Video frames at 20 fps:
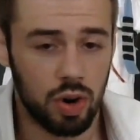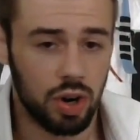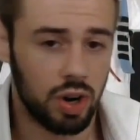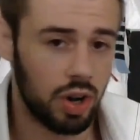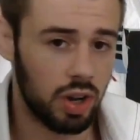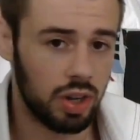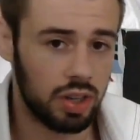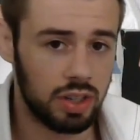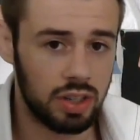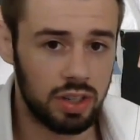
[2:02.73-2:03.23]

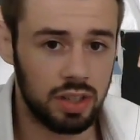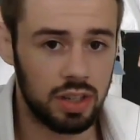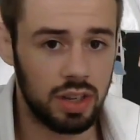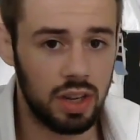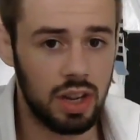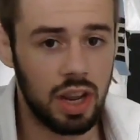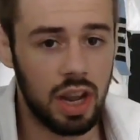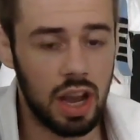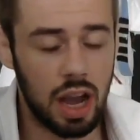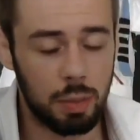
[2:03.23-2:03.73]
not.
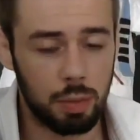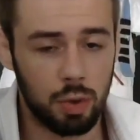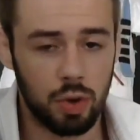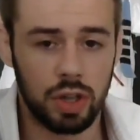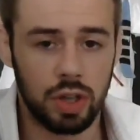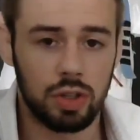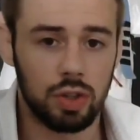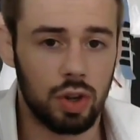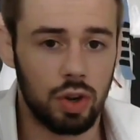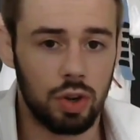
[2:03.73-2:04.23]
I'm going
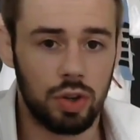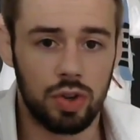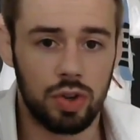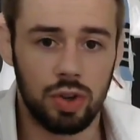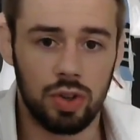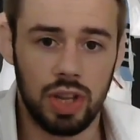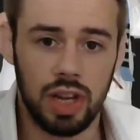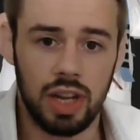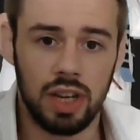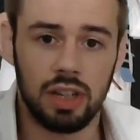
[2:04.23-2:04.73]
to go
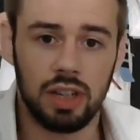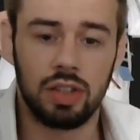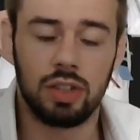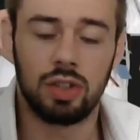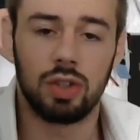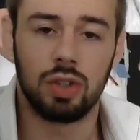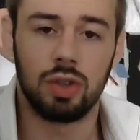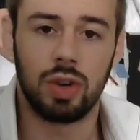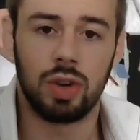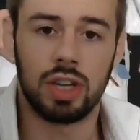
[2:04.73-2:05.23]
through that
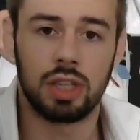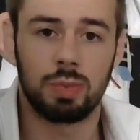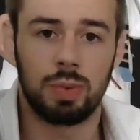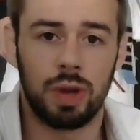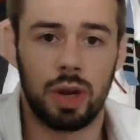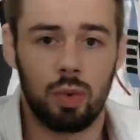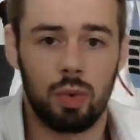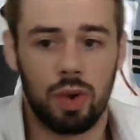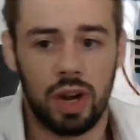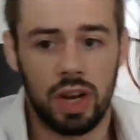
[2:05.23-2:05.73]
to
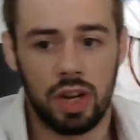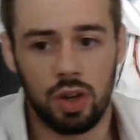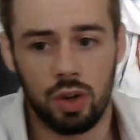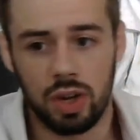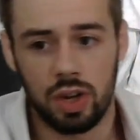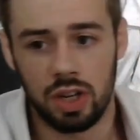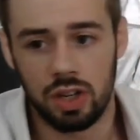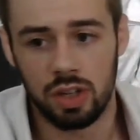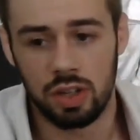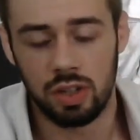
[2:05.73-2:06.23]
explain when you
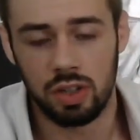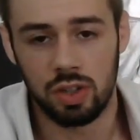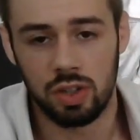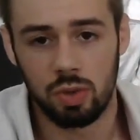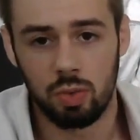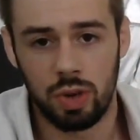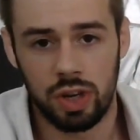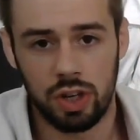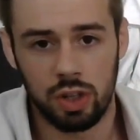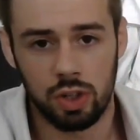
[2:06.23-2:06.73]

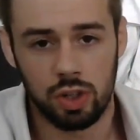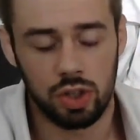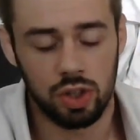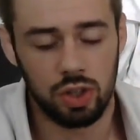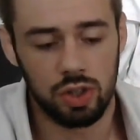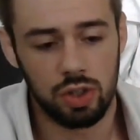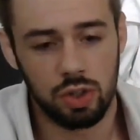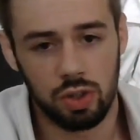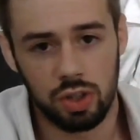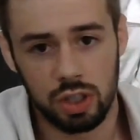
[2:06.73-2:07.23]

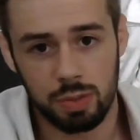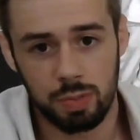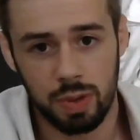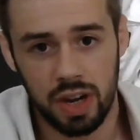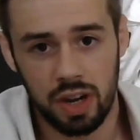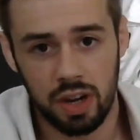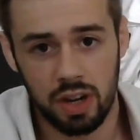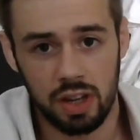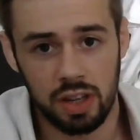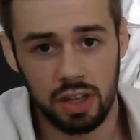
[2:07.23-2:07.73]
should do the
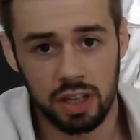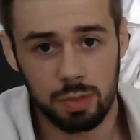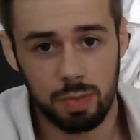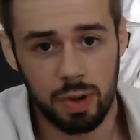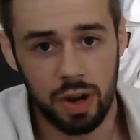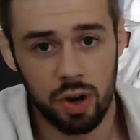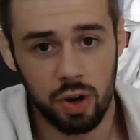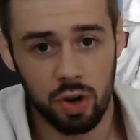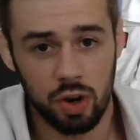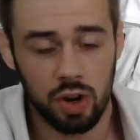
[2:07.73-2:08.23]

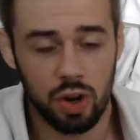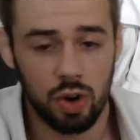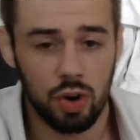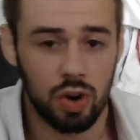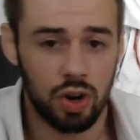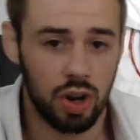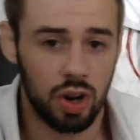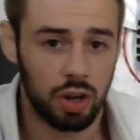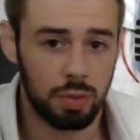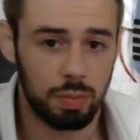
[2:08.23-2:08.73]
spider hook
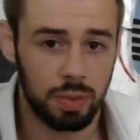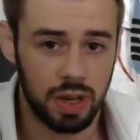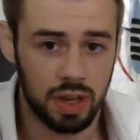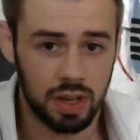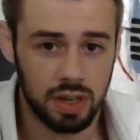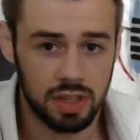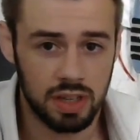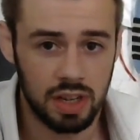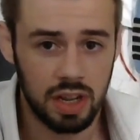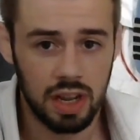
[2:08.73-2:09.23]
or not,
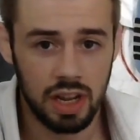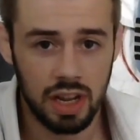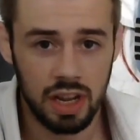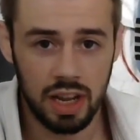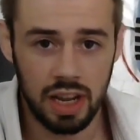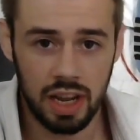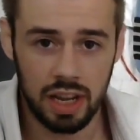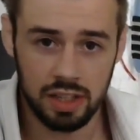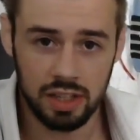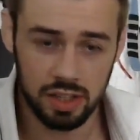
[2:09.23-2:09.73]
because
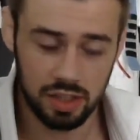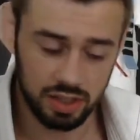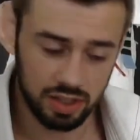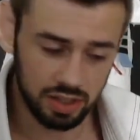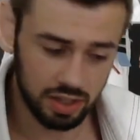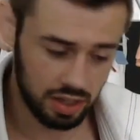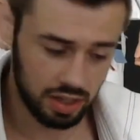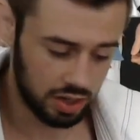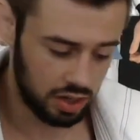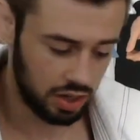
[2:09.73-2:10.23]

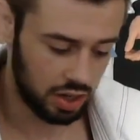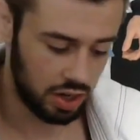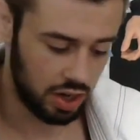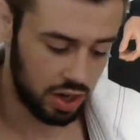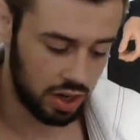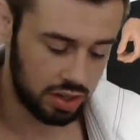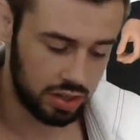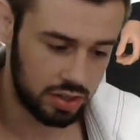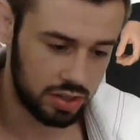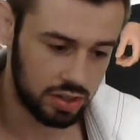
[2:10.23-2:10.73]
it's
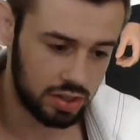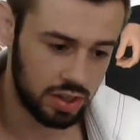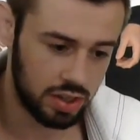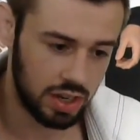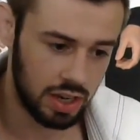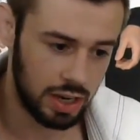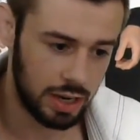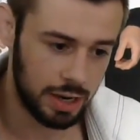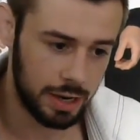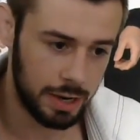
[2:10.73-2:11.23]
not
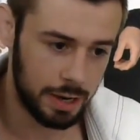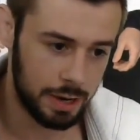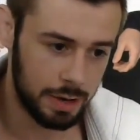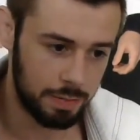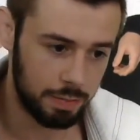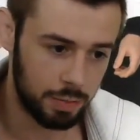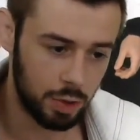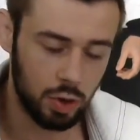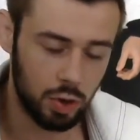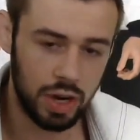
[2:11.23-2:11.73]

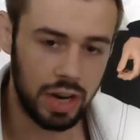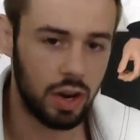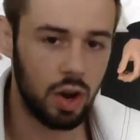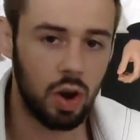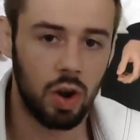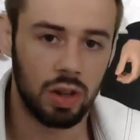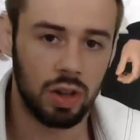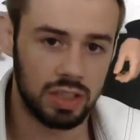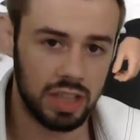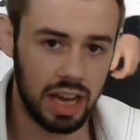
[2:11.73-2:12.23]
good at
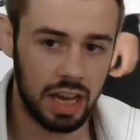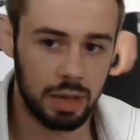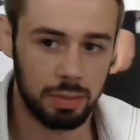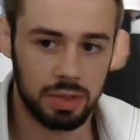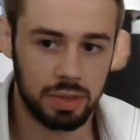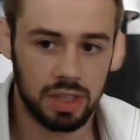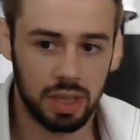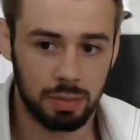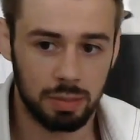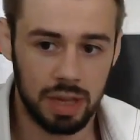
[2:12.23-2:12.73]
all times.
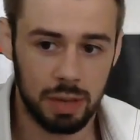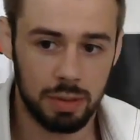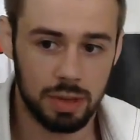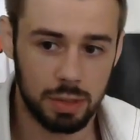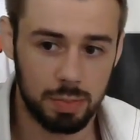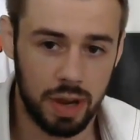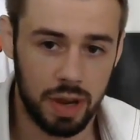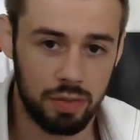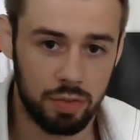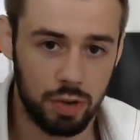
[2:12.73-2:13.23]
Sometimes
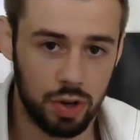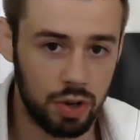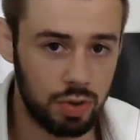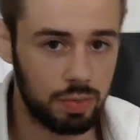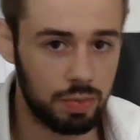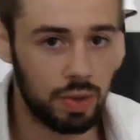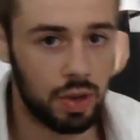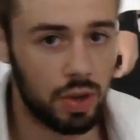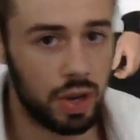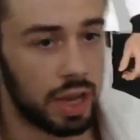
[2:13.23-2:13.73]
it's bad for you.
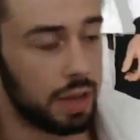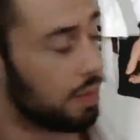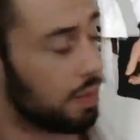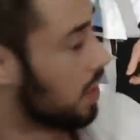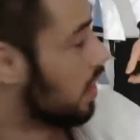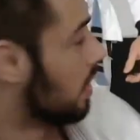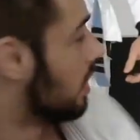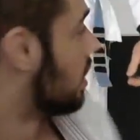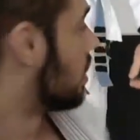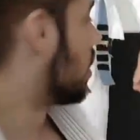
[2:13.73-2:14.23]
Okay,
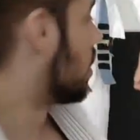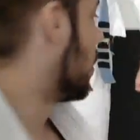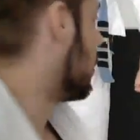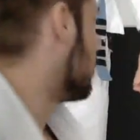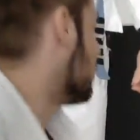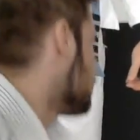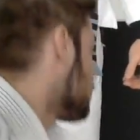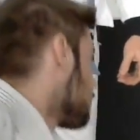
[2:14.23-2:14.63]
so